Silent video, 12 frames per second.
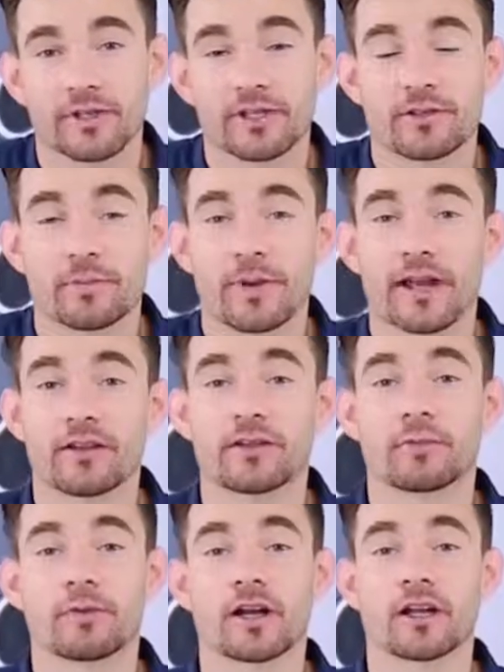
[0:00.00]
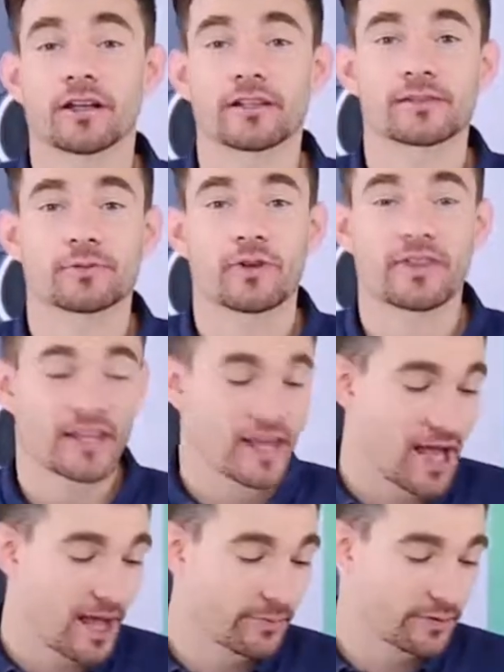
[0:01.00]
we need to pair the products with the
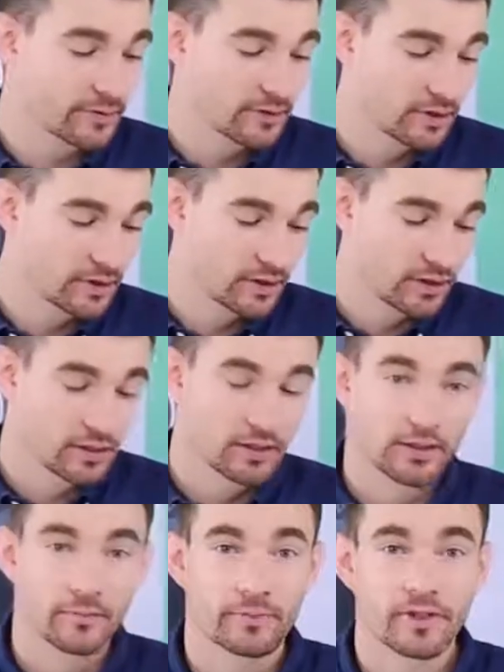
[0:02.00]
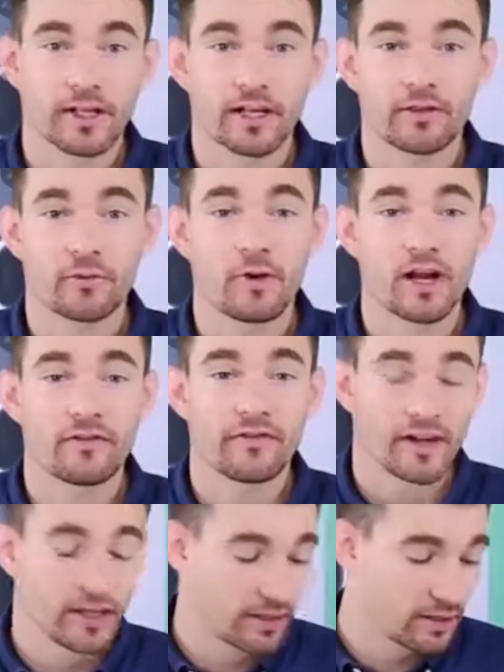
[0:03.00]
app. Plug the
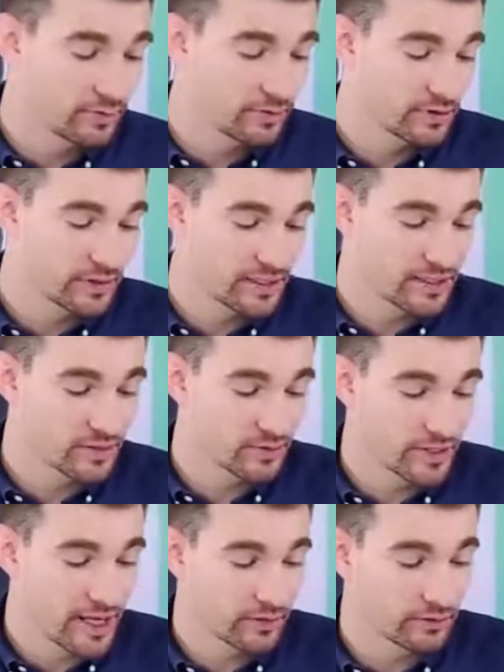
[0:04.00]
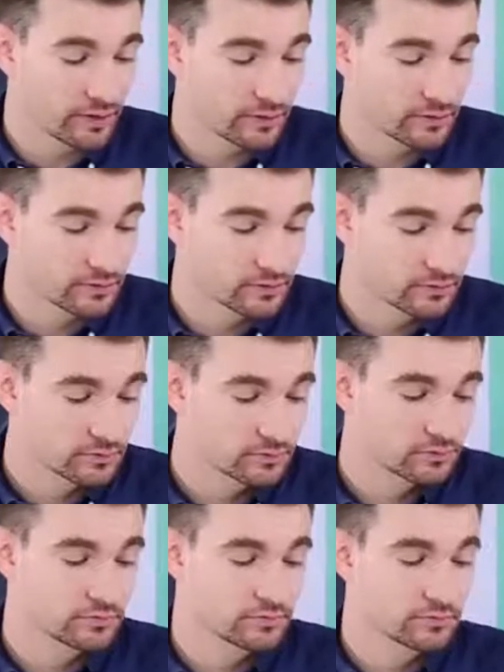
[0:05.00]
Wi-Fi hub into an outlet.
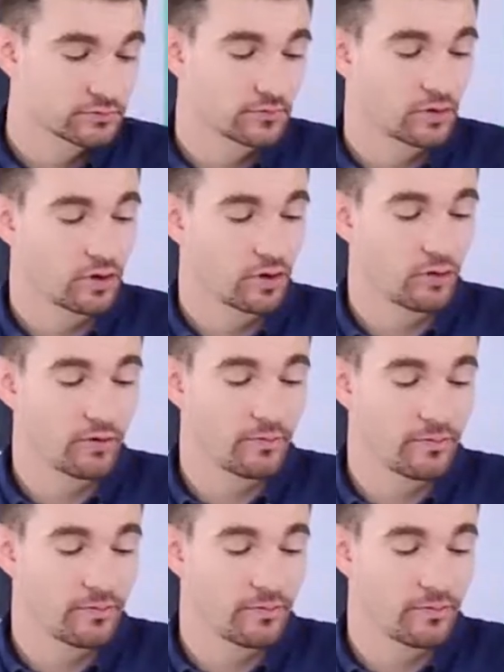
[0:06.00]
Hold the